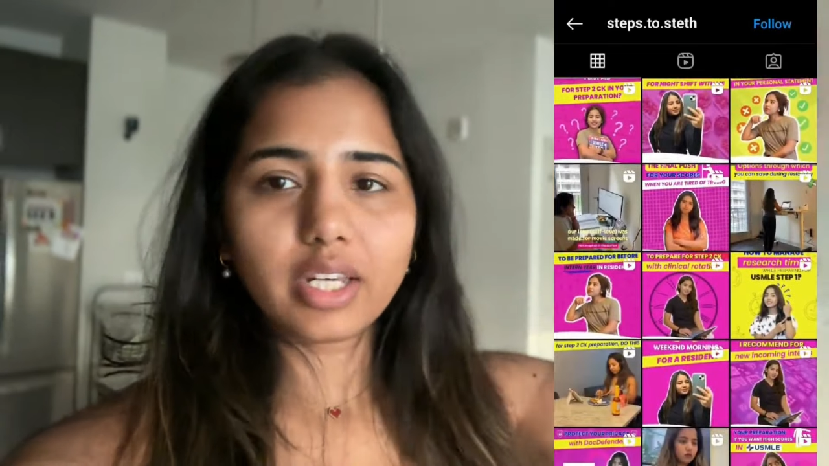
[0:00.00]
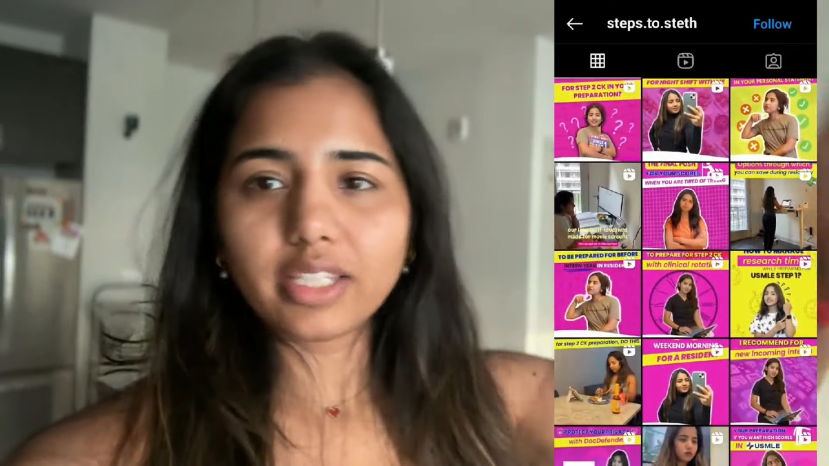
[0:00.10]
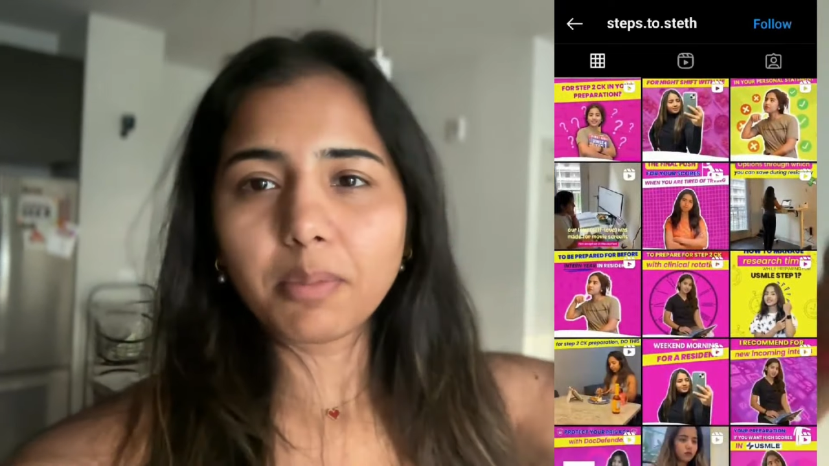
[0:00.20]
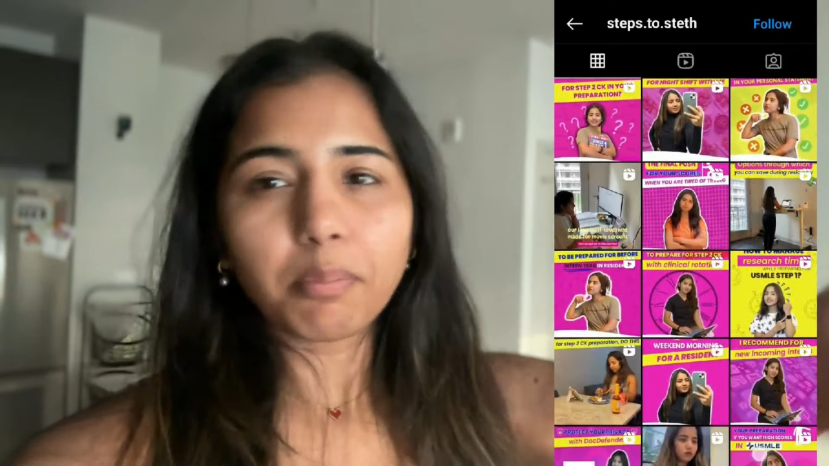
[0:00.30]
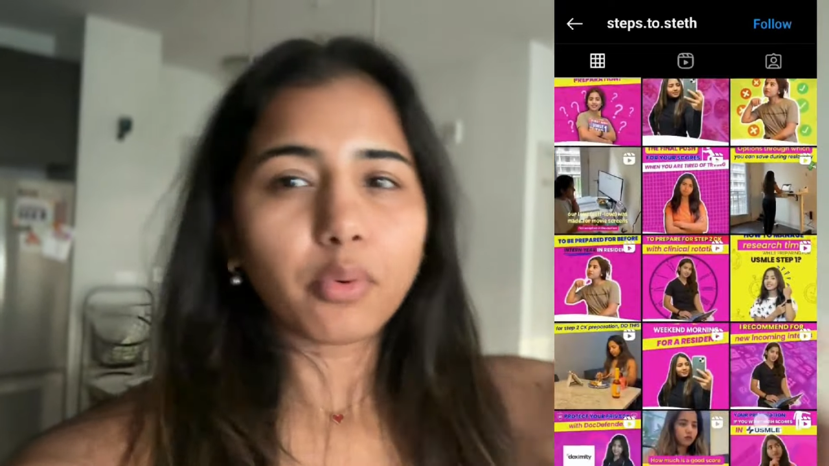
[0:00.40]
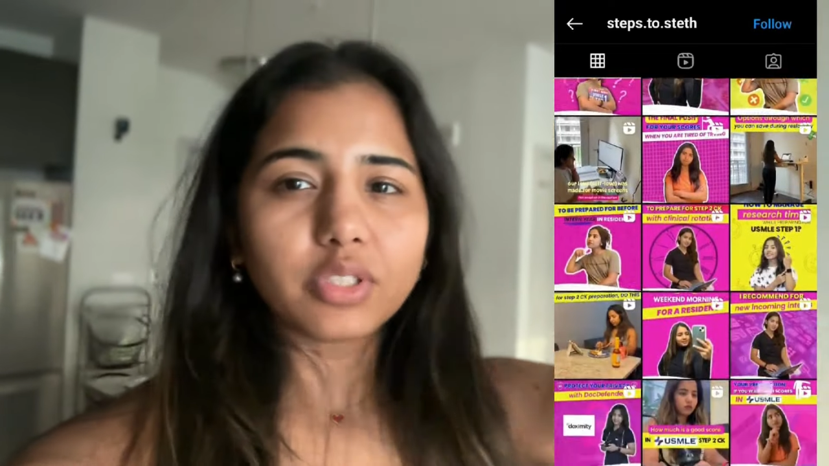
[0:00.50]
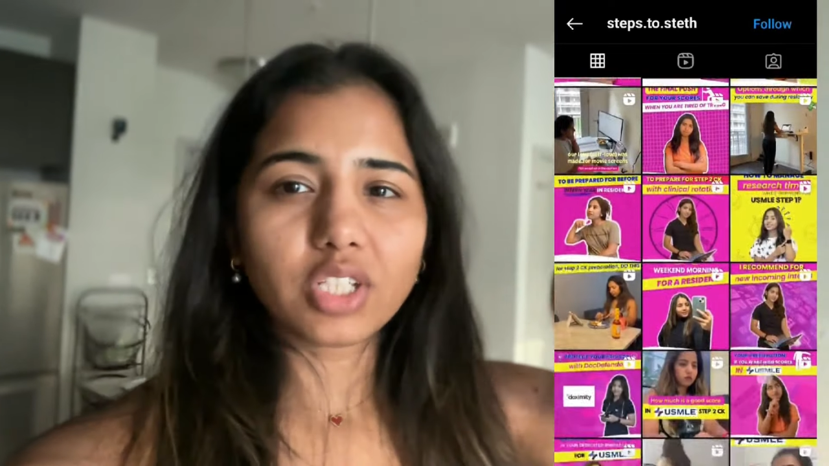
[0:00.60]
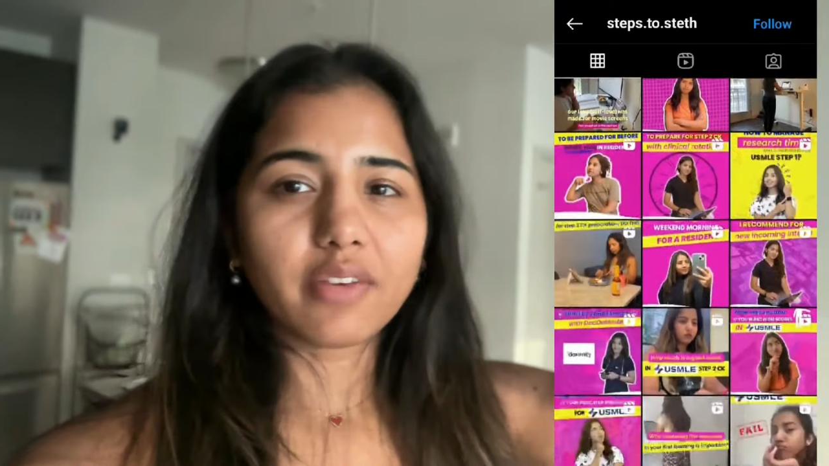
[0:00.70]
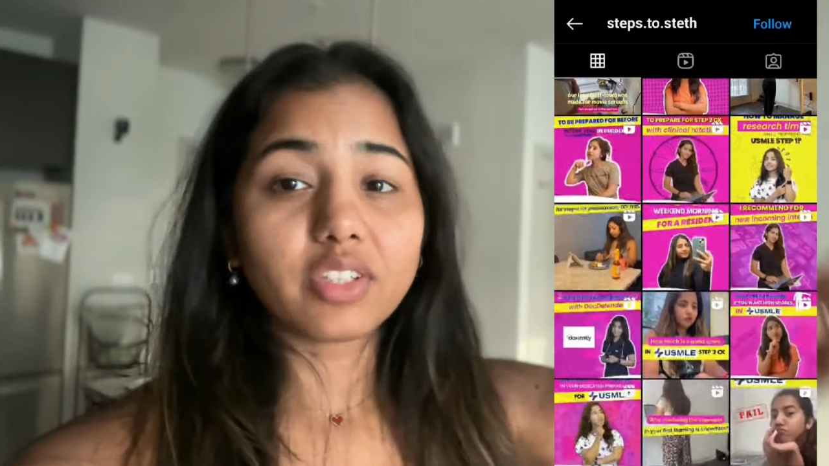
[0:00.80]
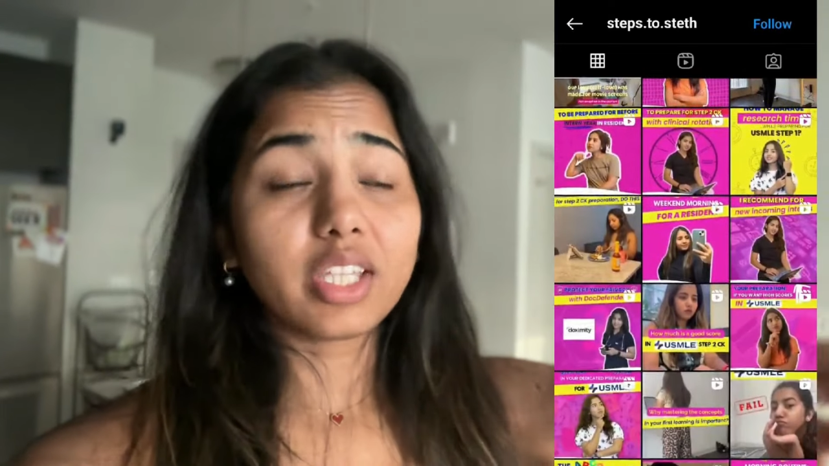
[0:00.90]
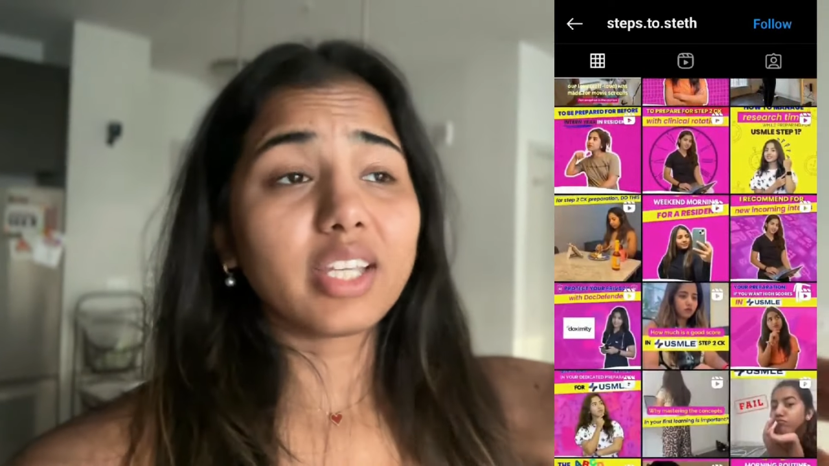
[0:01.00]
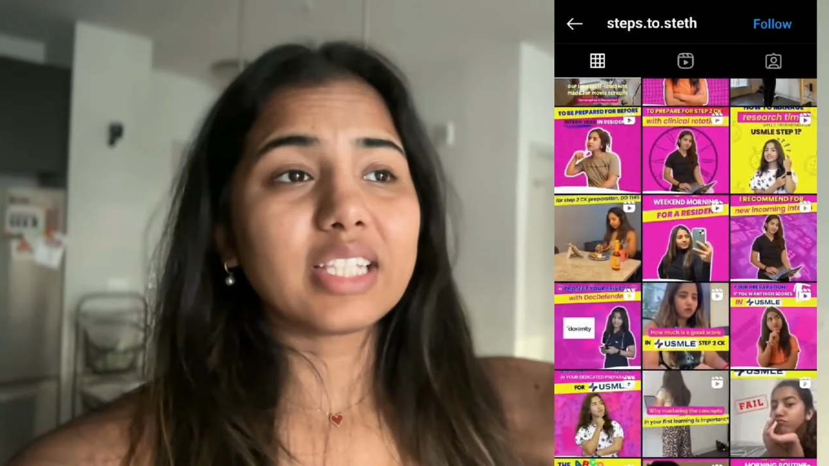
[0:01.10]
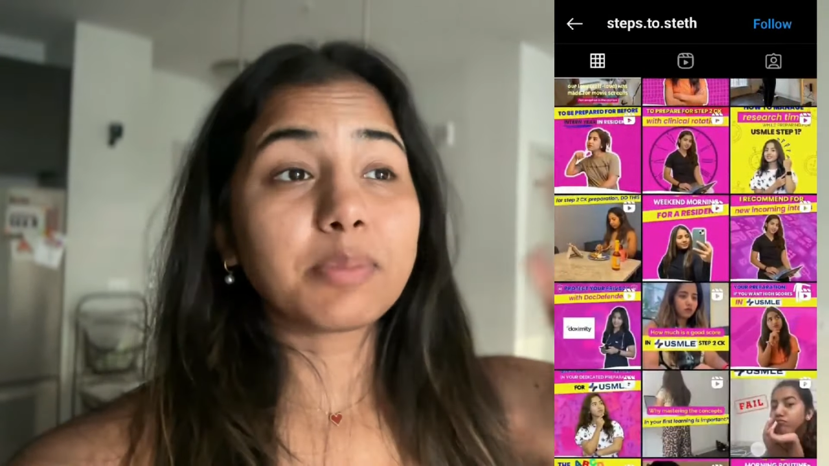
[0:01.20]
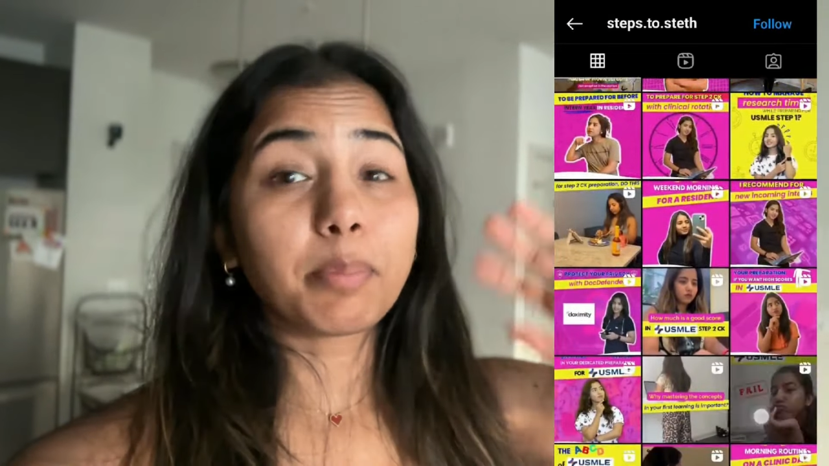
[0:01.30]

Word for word: like the post and everything, is